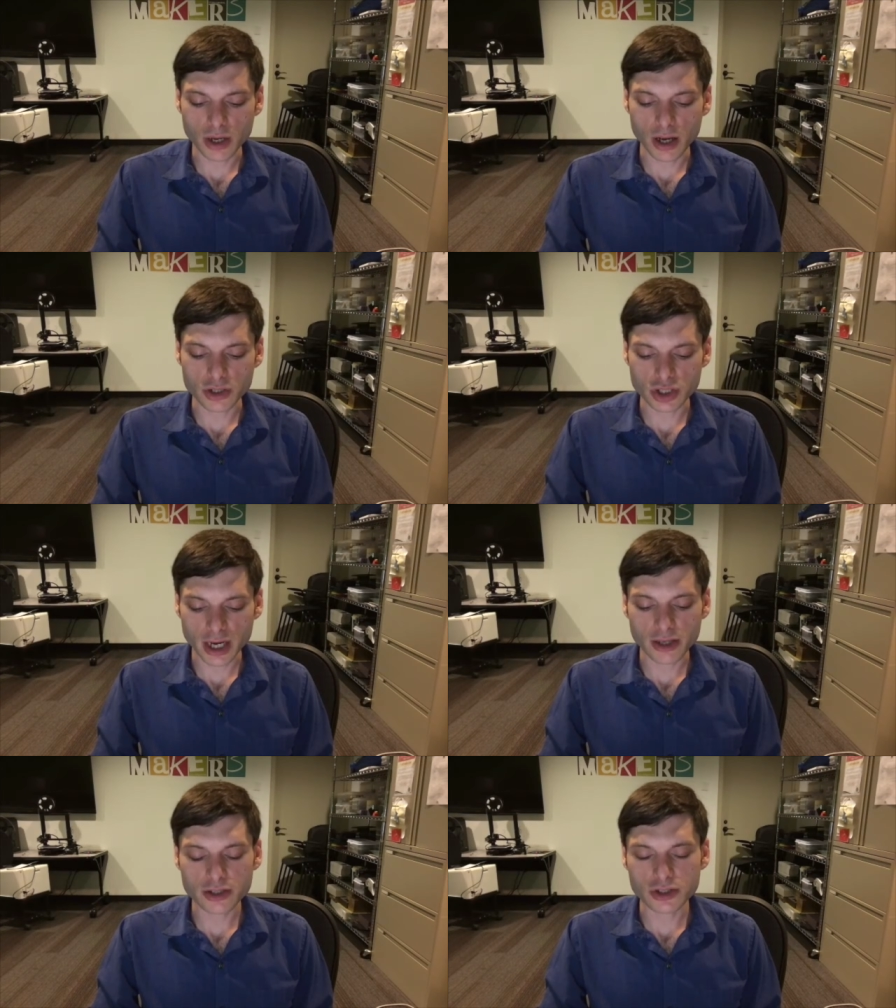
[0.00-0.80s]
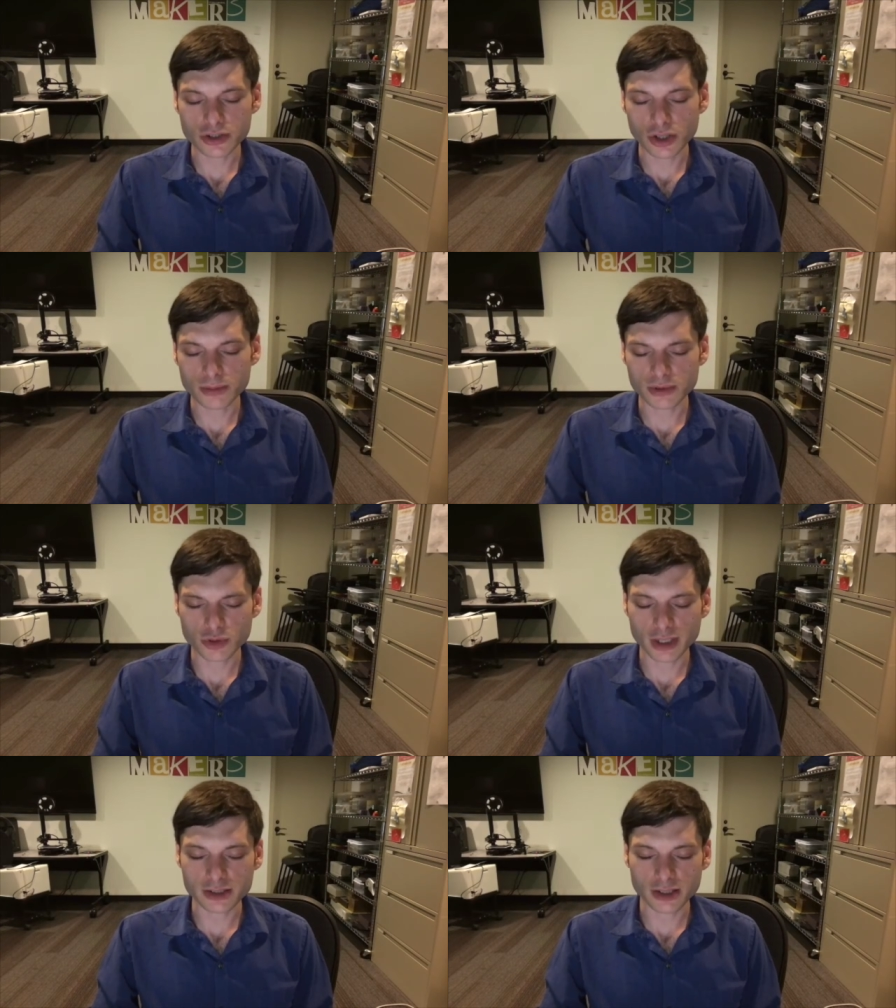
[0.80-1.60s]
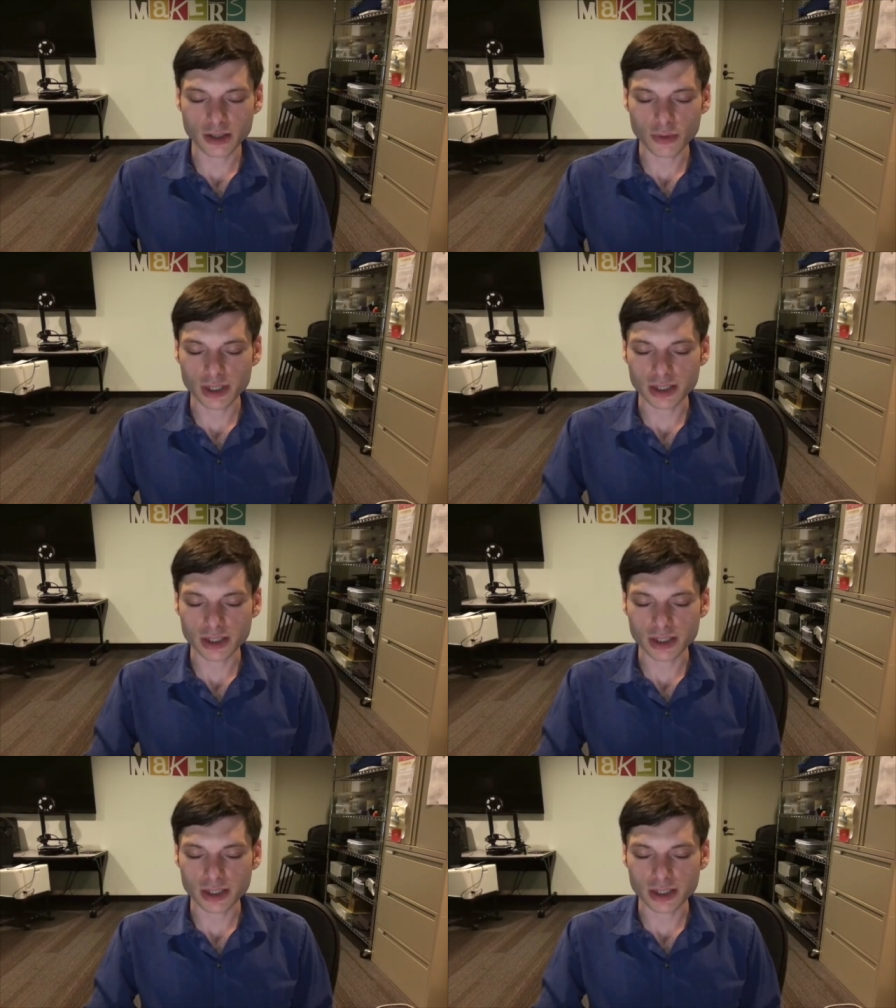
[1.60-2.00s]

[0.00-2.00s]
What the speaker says: challenge in terms of translating what